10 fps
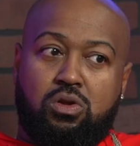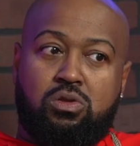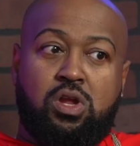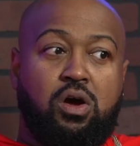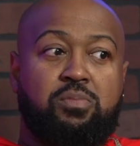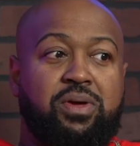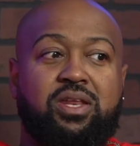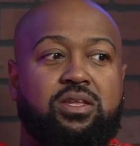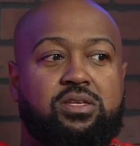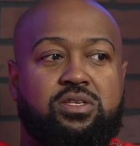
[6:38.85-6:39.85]
No,
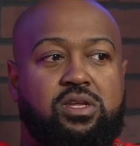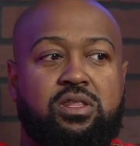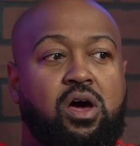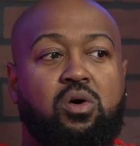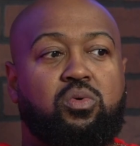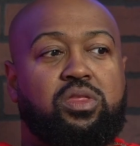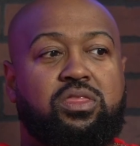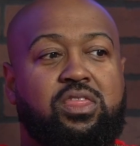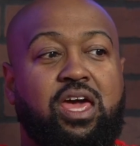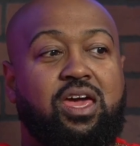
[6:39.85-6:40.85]

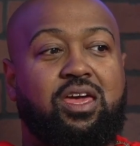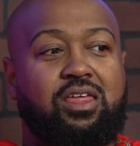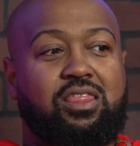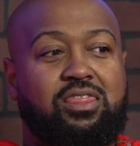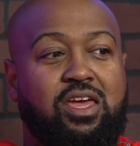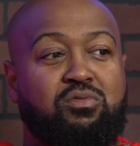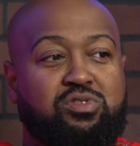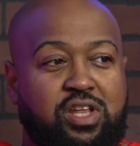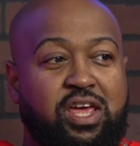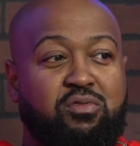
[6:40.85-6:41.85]
they
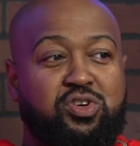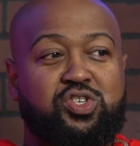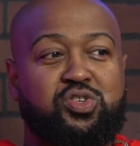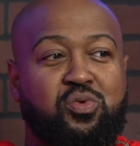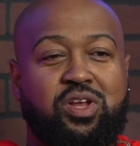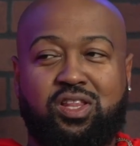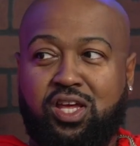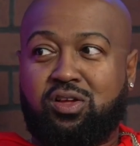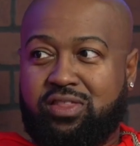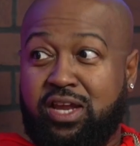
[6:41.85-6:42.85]
were just doing
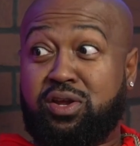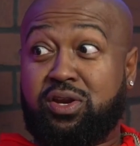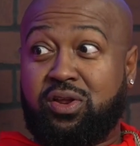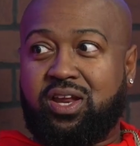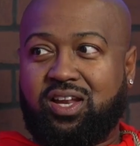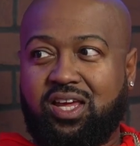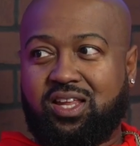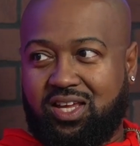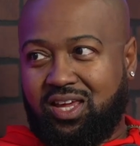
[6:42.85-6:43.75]
illegal. They did it legally.